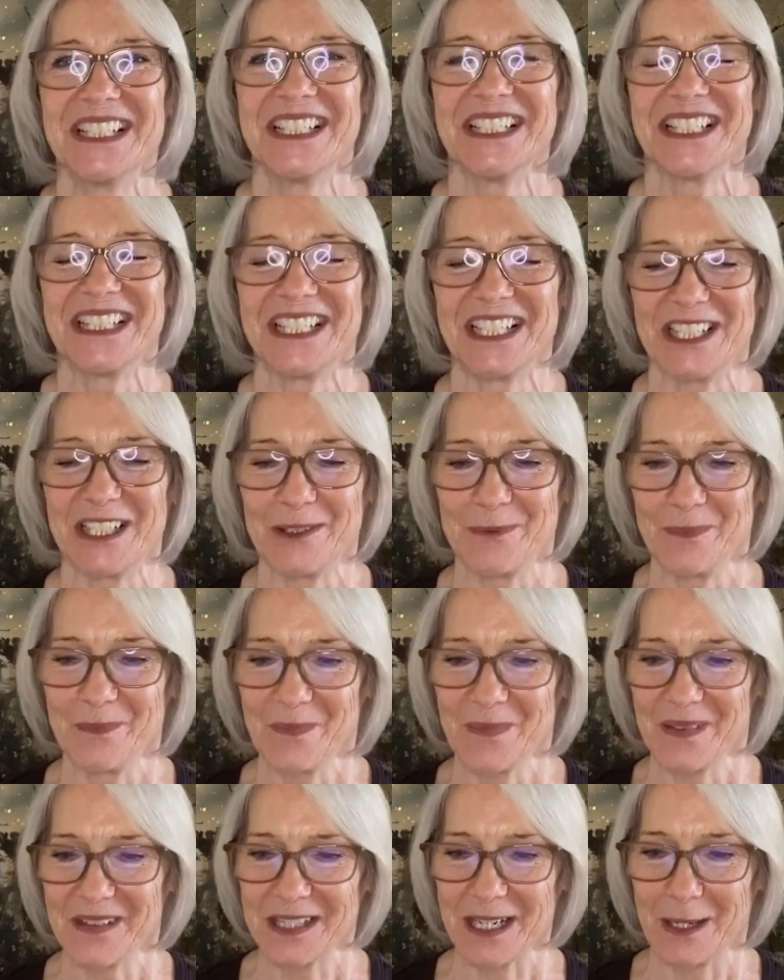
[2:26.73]

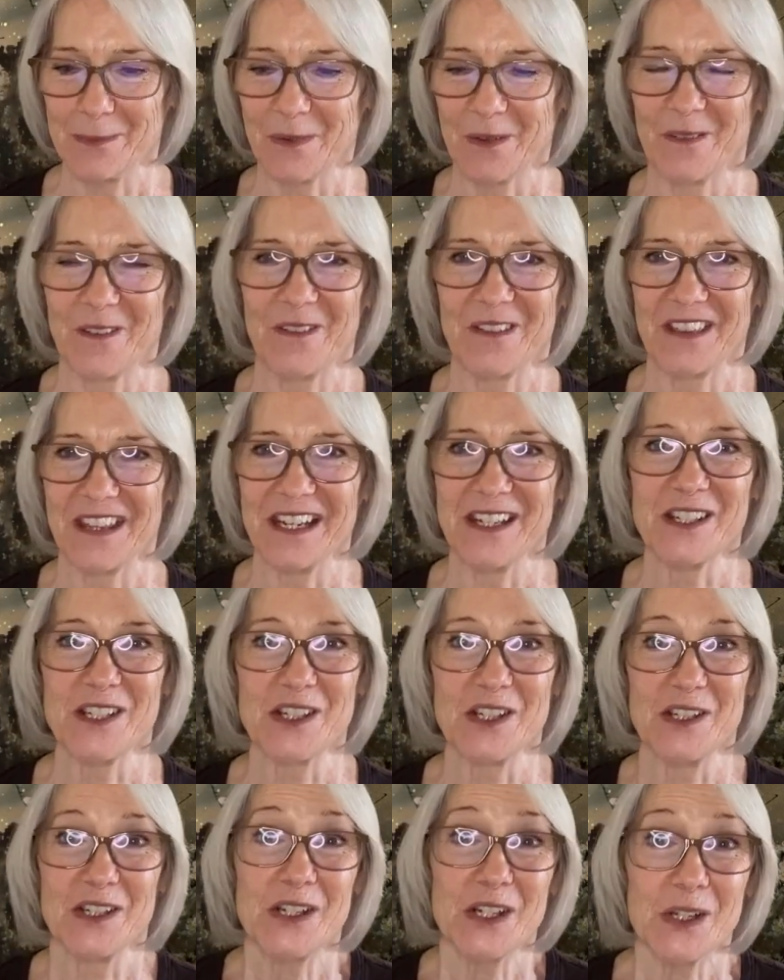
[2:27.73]
type of thing
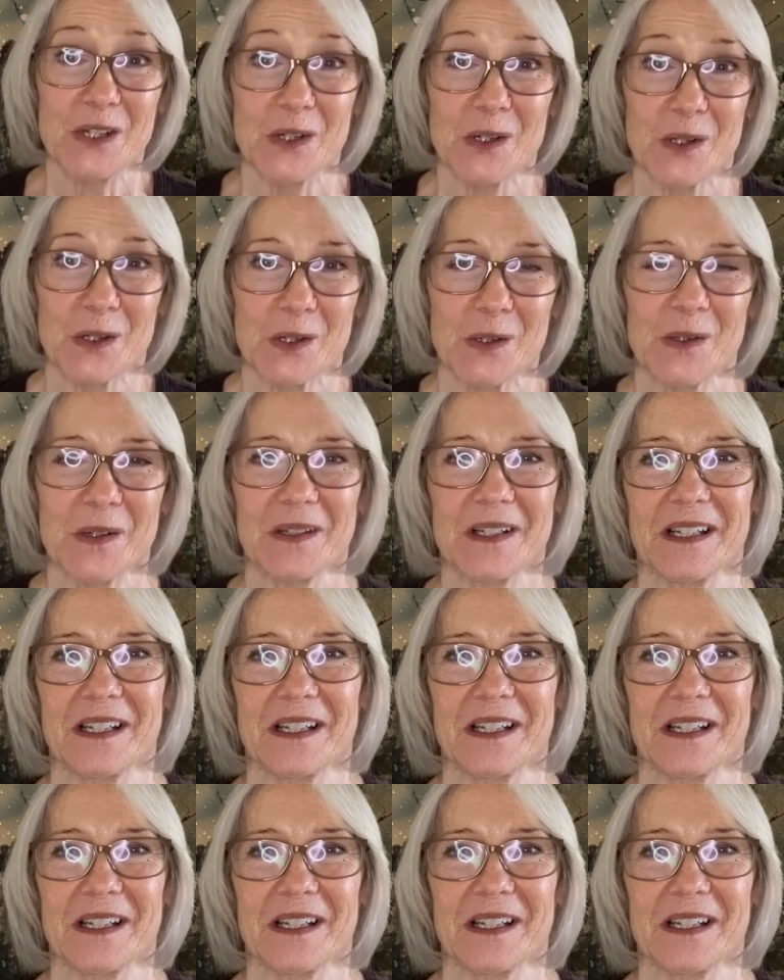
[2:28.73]
to do,